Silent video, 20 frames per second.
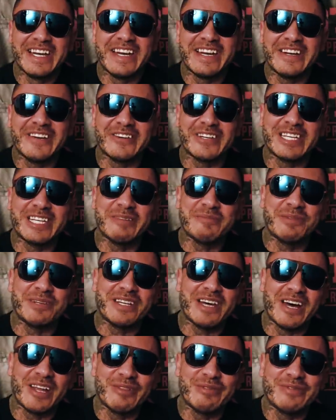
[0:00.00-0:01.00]
You know,
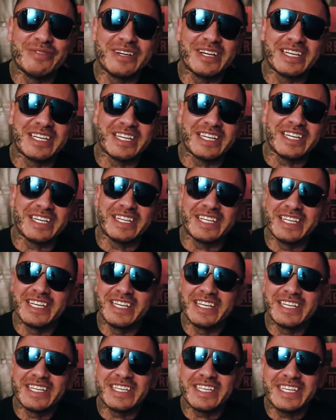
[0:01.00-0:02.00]
keeping all the fucking
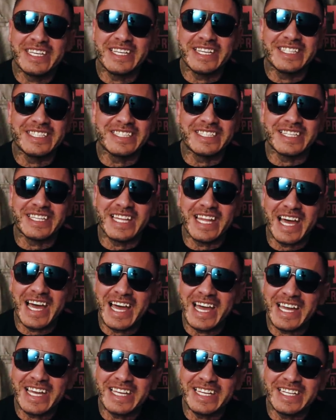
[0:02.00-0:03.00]
kids in
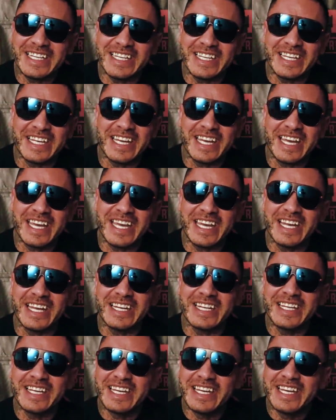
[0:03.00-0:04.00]
line, and,
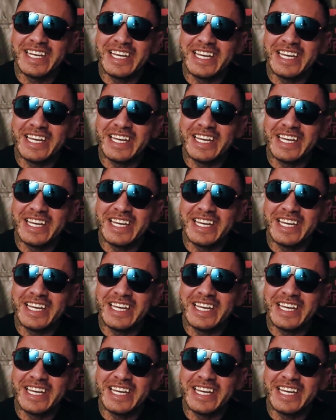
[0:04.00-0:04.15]
and